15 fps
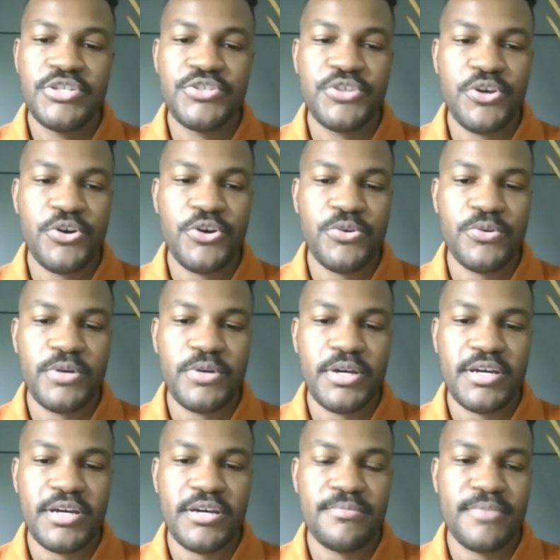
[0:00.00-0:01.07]
So
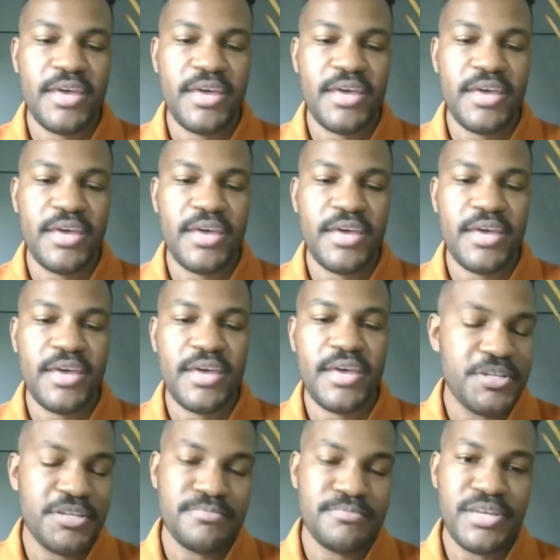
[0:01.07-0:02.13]
as Dr.
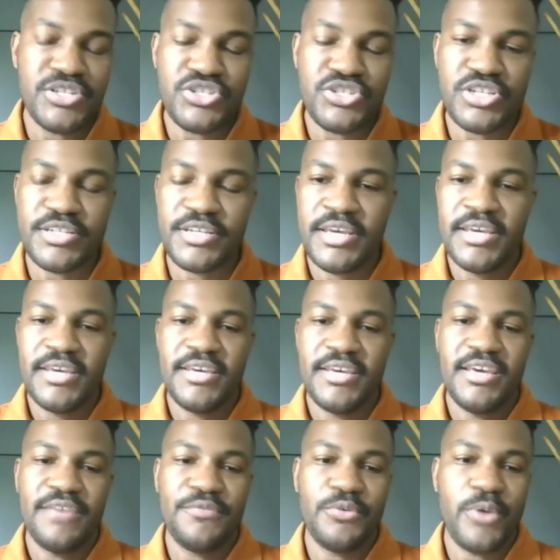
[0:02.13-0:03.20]
Amaning mentioned,
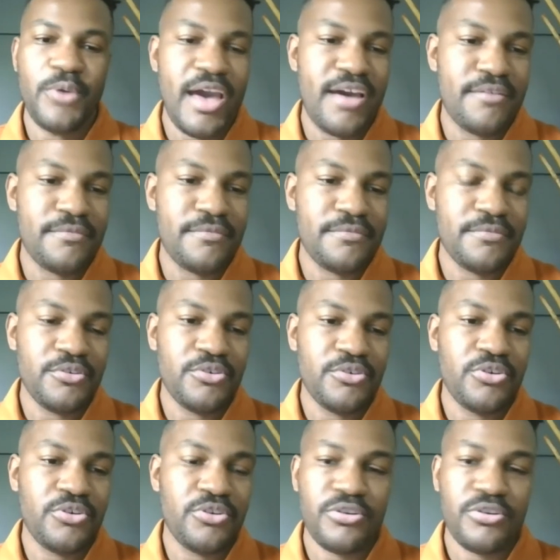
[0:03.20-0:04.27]
if you have
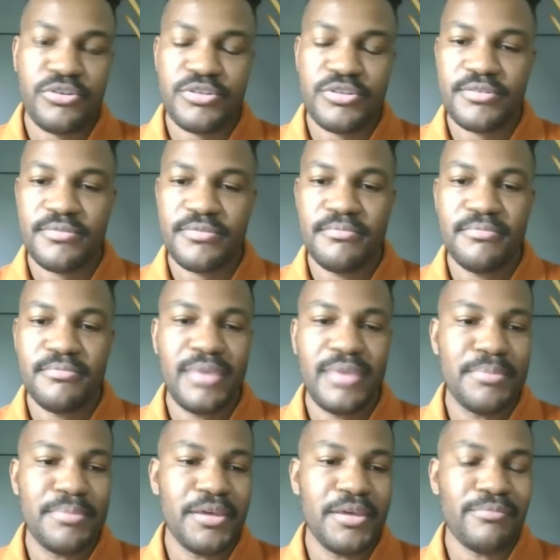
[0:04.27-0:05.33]
GERD
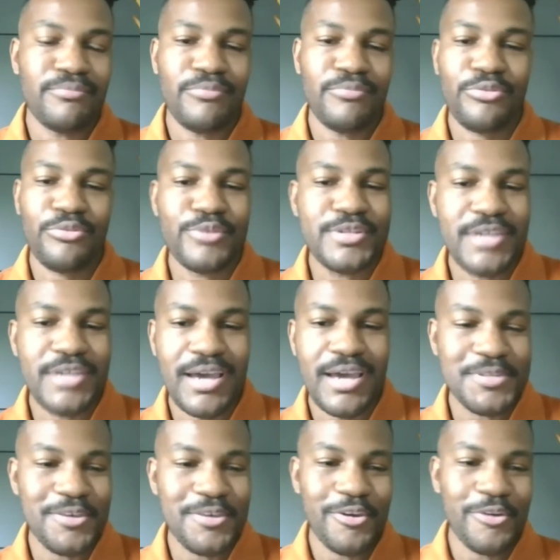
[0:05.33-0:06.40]
maybe 3 times
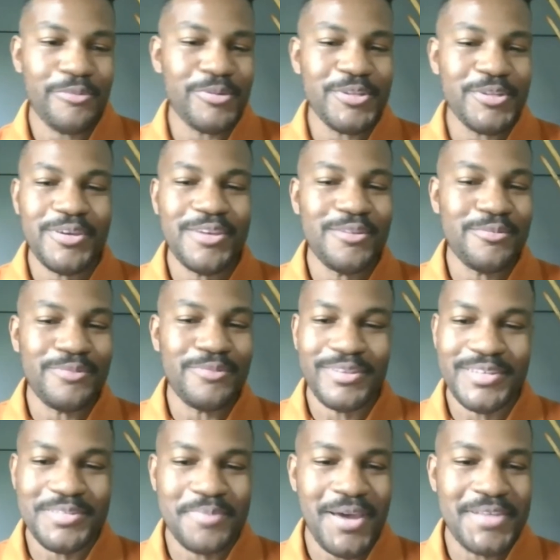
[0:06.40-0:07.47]
a year when you eat a
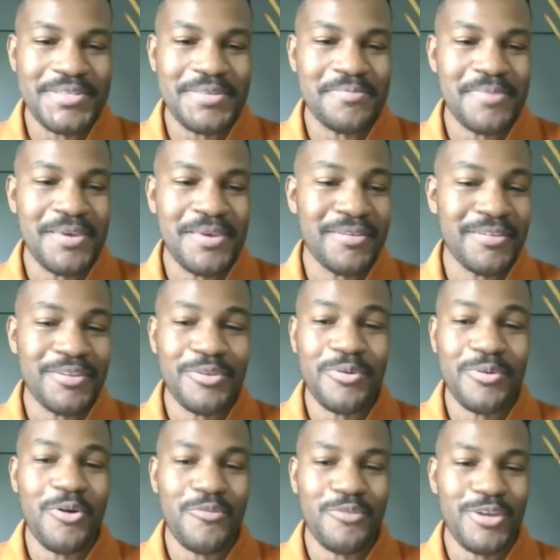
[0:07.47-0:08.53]
really spicy meal and you
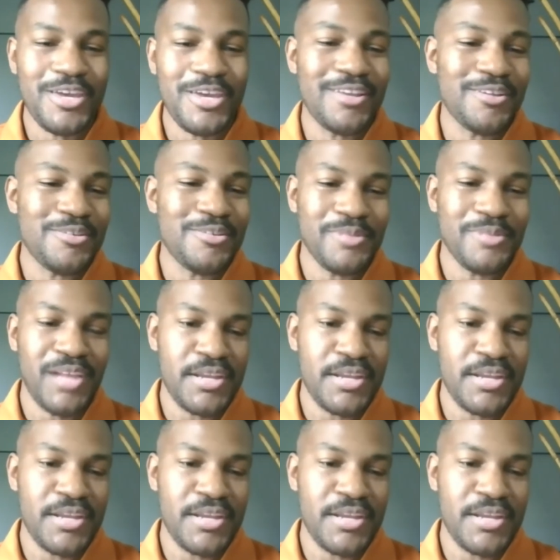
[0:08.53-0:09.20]
overeat and you lie